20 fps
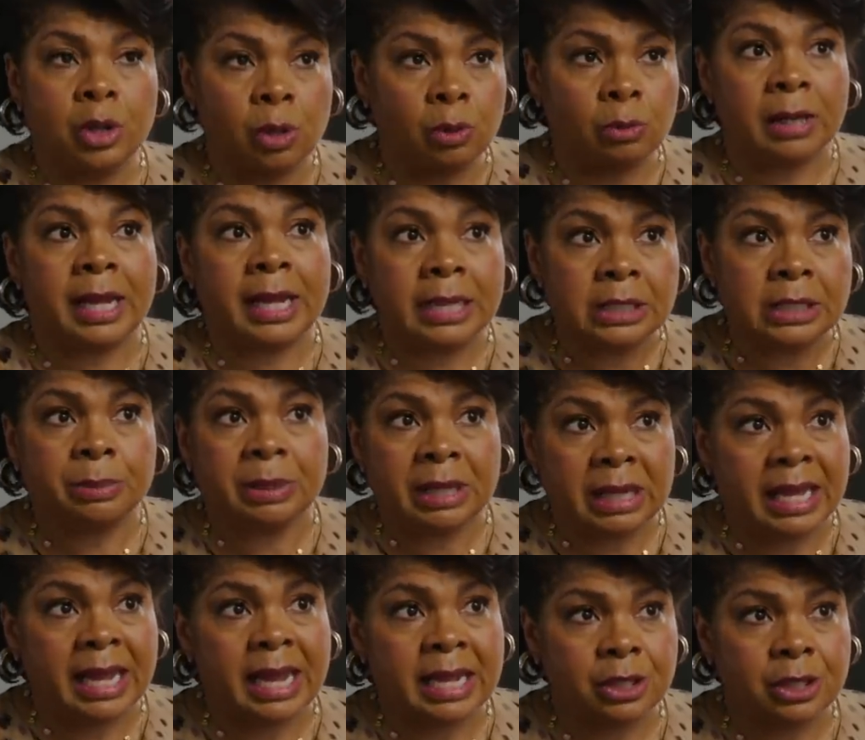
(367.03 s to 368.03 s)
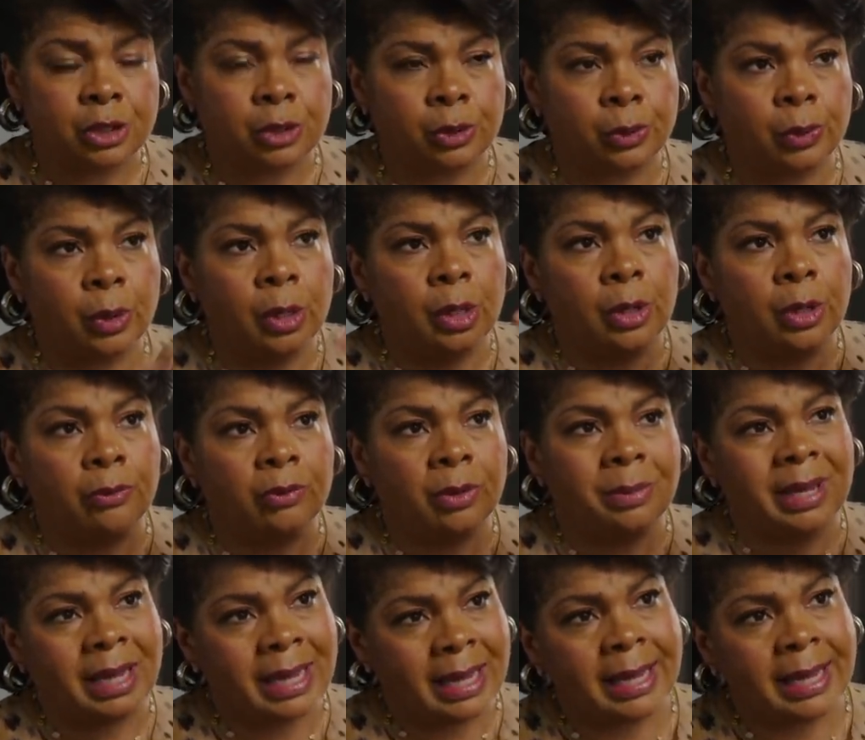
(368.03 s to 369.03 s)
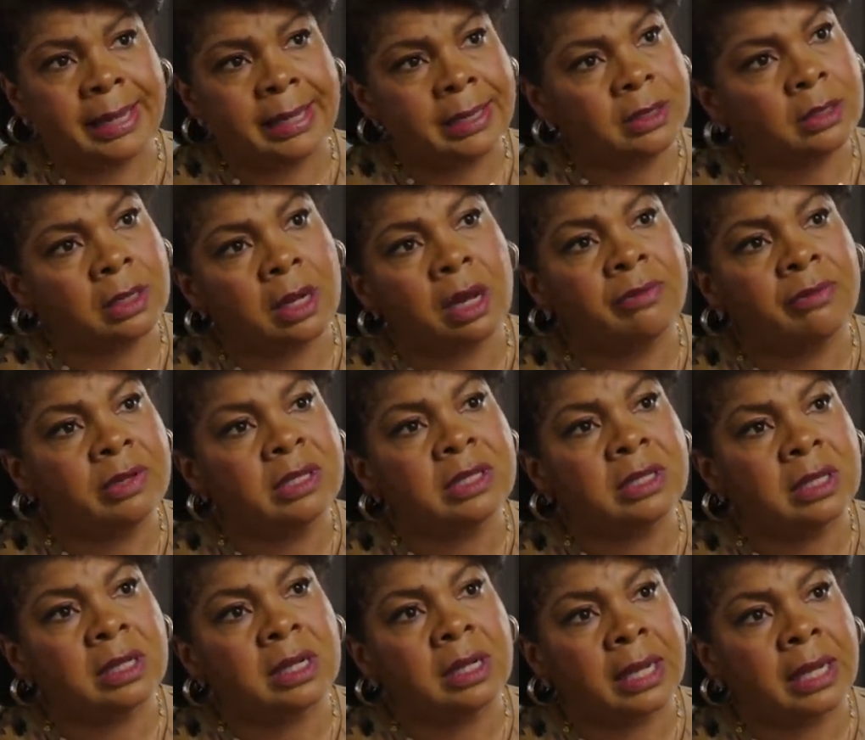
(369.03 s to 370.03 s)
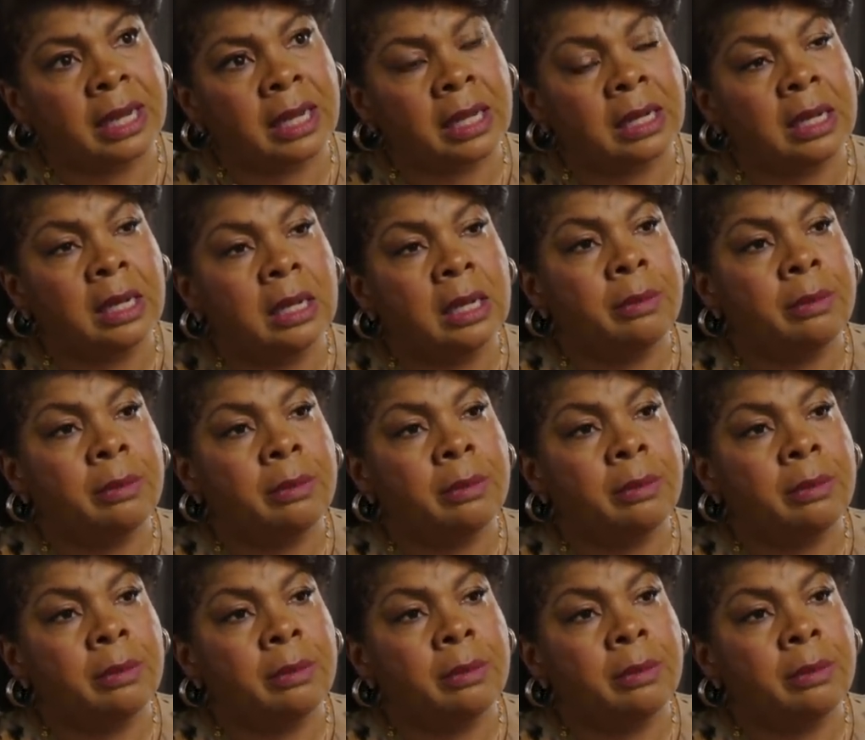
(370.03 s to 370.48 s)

don't like to be lied to from the highest office in the land,